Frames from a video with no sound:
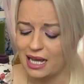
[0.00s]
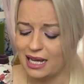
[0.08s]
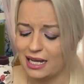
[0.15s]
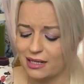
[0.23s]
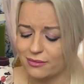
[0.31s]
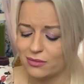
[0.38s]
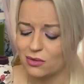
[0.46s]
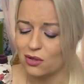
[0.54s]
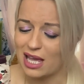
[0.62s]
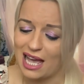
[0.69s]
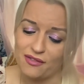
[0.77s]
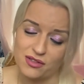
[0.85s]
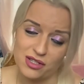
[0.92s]
Um,
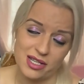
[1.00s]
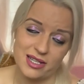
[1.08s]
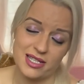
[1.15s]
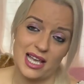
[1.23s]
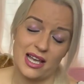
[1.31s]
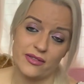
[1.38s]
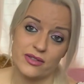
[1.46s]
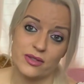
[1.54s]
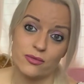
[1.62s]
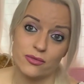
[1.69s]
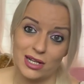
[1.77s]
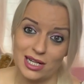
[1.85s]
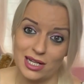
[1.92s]
look after yourselves,
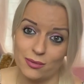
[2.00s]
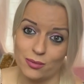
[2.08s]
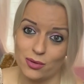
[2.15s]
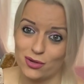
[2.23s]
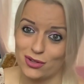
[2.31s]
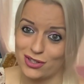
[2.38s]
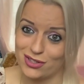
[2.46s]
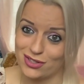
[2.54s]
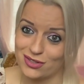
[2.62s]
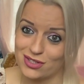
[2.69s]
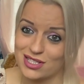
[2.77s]
really important.